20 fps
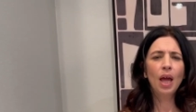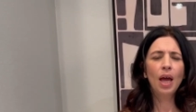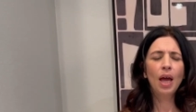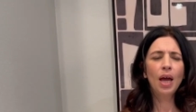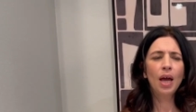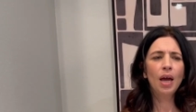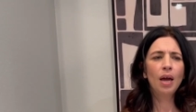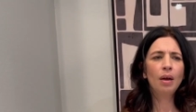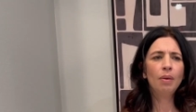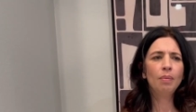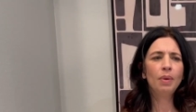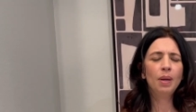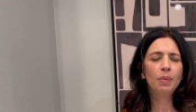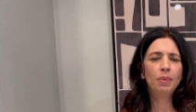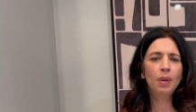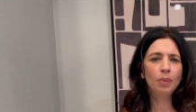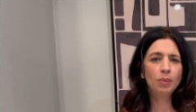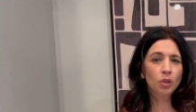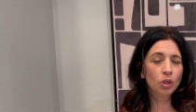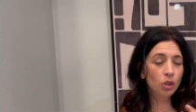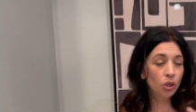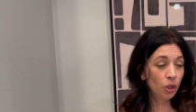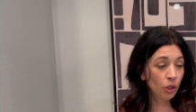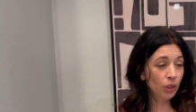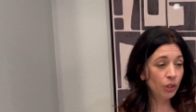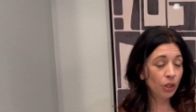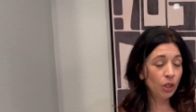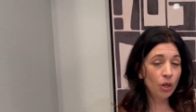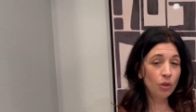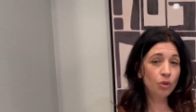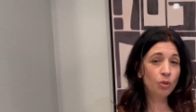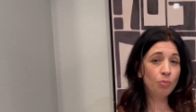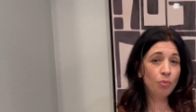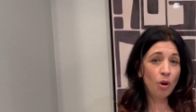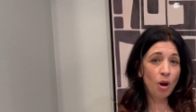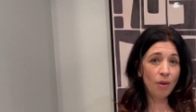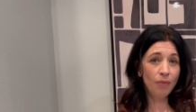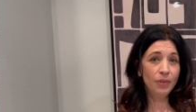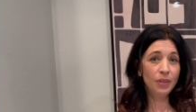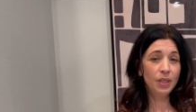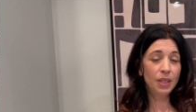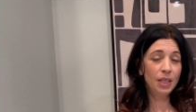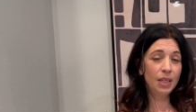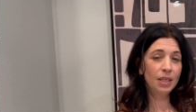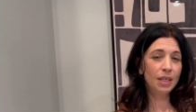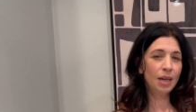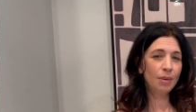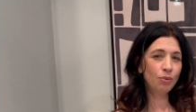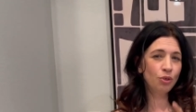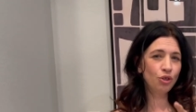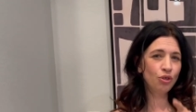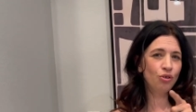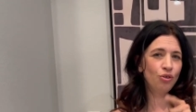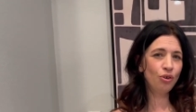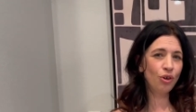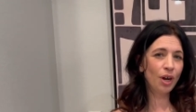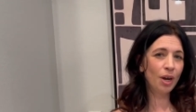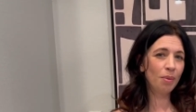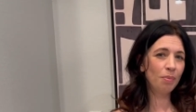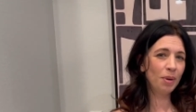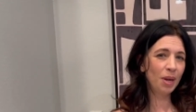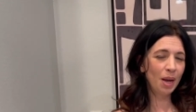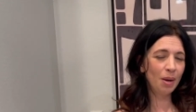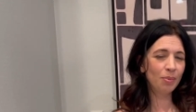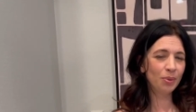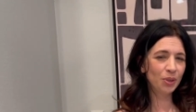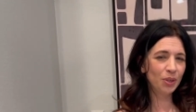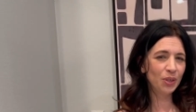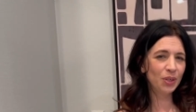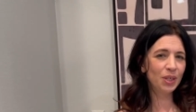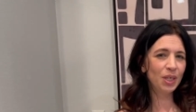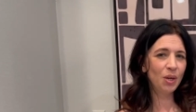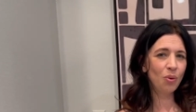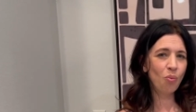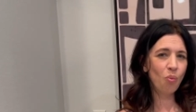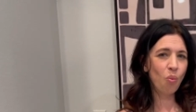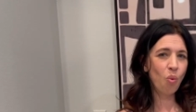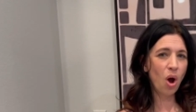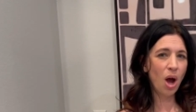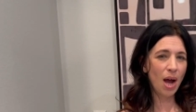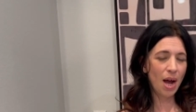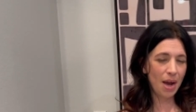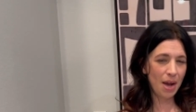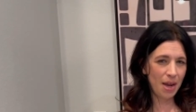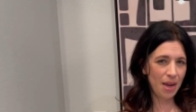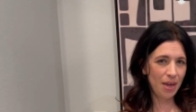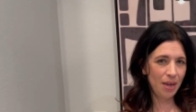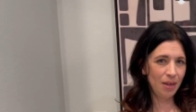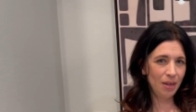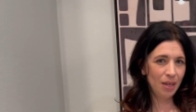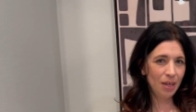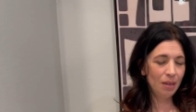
um, and be able to look at those prophecies, and I'm sure you're going to be able to see why,